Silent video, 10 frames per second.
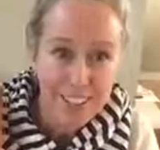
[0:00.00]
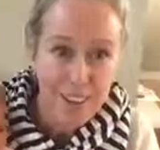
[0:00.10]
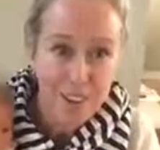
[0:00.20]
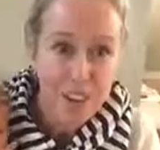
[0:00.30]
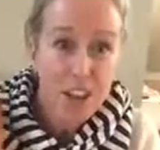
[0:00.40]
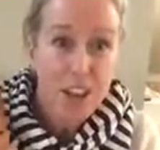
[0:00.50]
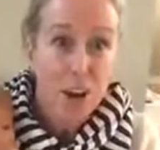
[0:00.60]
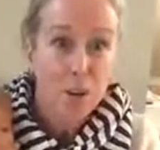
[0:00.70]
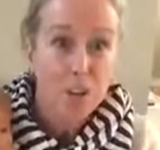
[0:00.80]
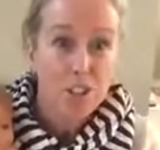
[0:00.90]
So
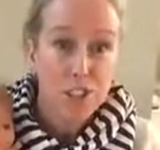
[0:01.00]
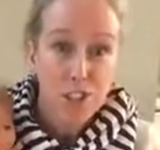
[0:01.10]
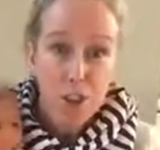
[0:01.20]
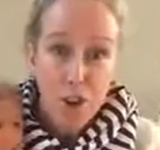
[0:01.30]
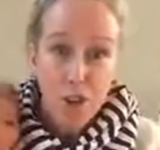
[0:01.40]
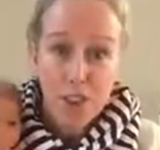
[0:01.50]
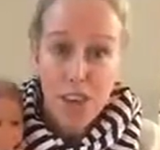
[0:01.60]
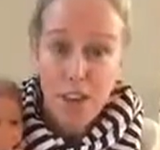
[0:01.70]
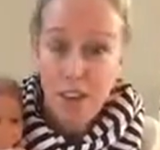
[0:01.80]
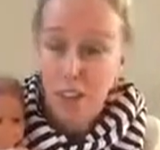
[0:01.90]
I want you to know
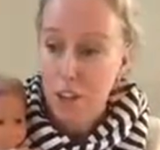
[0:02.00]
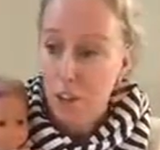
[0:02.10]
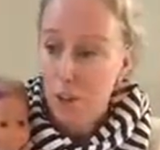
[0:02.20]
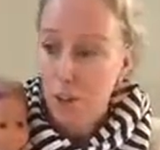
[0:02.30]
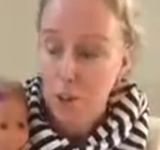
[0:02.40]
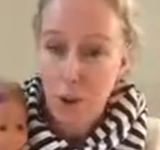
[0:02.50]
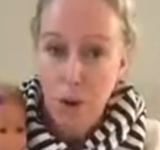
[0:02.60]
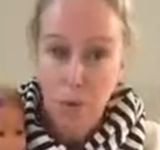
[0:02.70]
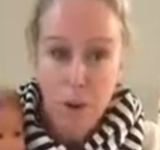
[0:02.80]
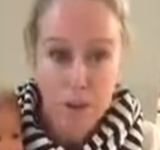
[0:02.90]
that, you
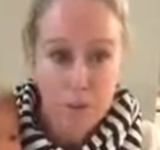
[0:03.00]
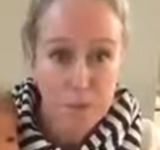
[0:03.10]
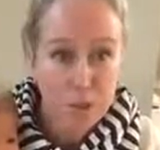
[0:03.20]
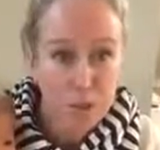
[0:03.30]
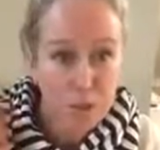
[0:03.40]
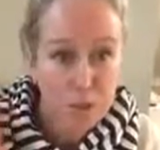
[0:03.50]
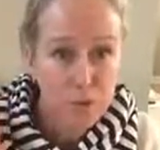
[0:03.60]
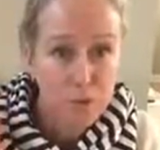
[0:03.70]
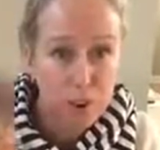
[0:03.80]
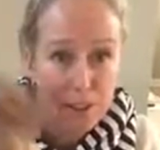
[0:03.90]
are welcome to
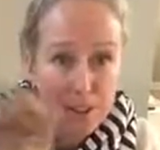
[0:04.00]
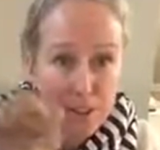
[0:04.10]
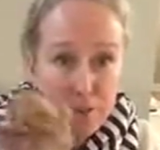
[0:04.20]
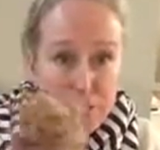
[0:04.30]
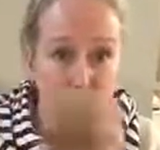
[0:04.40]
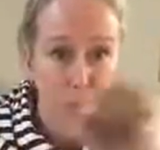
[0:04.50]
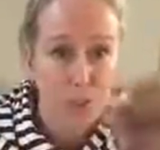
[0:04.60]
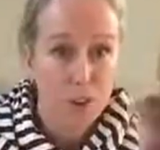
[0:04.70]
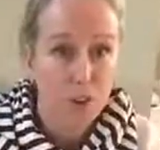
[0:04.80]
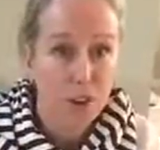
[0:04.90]
find us on
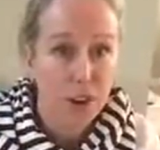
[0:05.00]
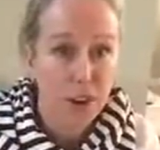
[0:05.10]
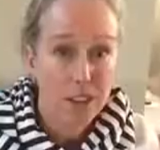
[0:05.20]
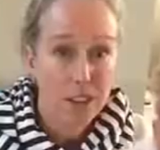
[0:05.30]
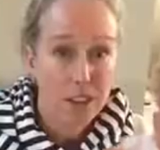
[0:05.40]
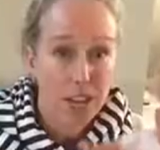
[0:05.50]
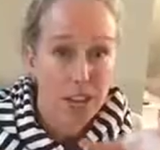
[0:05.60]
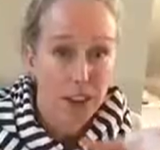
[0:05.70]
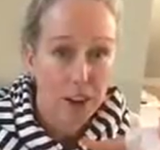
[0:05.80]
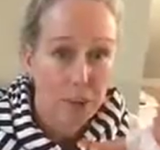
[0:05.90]
Facebook or check
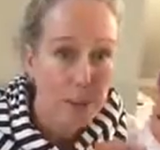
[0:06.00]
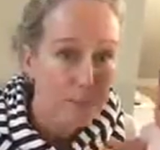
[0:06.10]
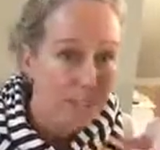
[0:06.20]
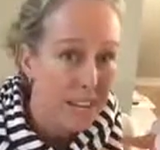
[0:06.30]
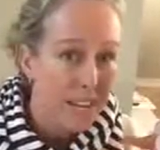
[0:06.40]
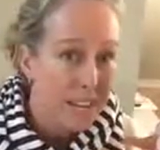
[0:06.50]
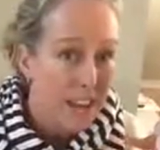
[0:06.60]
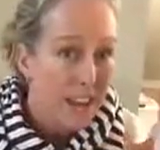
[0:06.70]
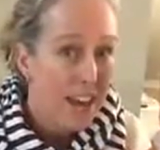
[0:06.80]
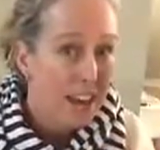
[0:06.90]
out our website.
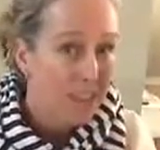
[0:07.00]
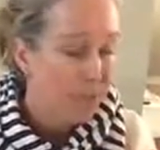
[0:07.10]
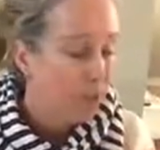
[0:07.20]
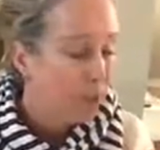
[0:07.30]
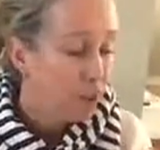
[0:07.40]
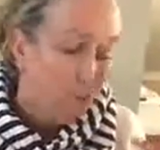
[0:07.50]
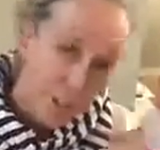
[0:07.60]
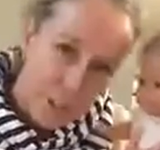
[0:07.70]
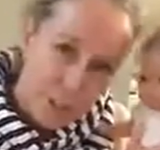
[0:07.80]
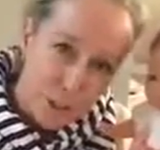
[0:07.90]
And if you
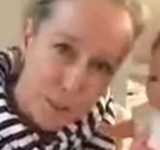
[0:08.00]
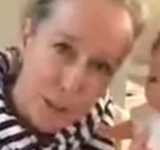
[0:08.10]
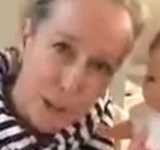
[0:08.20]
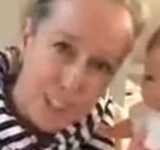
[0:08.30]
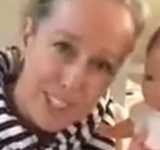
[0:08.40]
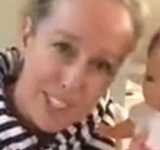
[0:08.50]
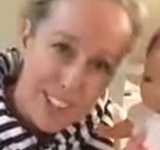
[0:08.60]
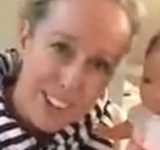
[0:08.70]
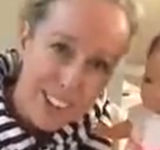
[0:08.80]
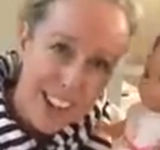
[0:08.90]
want to join a Parent and
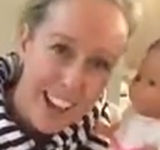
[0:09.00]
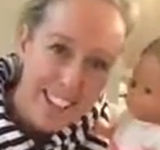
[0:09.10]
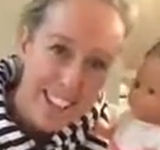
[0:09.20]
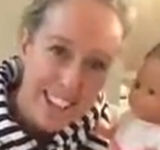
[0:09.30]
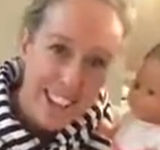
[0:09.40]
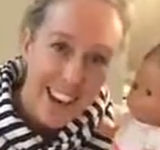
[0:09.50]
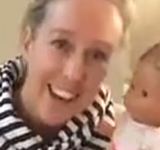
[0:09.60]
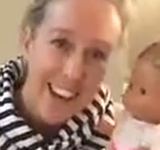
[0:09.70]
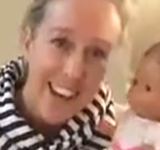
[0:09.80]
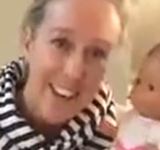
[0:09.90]
Tot class
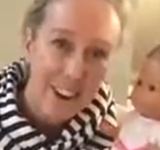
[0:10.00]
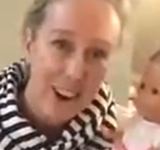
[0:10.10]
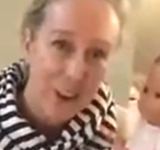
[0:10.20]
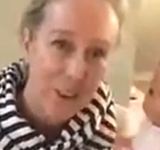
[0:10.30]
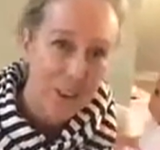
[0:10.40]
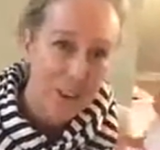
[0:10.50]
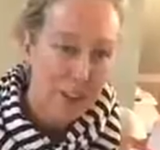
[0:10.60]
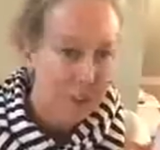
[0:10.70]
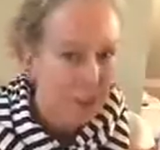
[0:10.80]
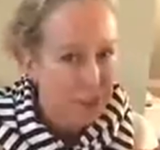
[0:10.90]
at the Aqua
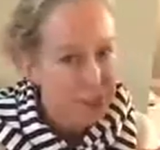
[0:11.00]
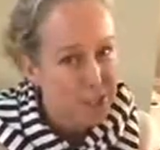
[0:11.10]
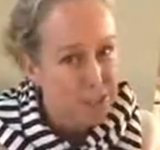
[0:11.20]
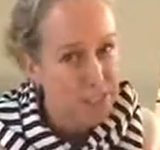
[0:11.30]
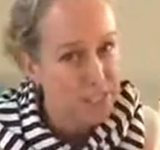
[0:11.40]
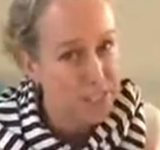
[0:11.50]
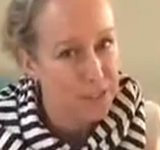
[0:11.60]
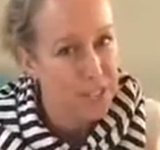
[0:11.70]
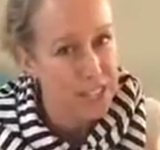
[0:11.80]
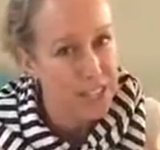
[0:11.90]
Life, where we do these
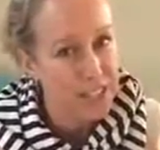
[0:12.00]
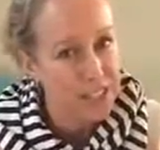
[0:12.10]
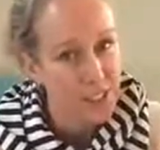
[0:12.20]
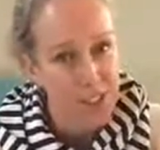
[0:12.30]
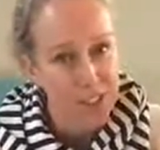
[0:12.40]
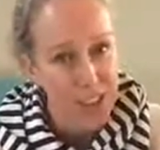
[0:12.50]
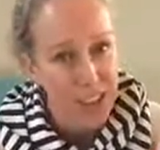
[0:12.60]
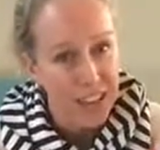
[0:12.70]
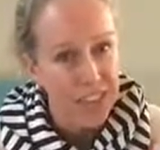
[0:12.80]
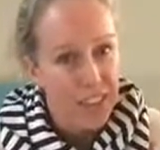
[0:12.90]
3 things all the
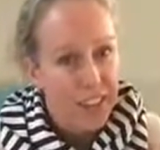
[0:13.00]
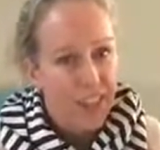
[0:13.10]
time,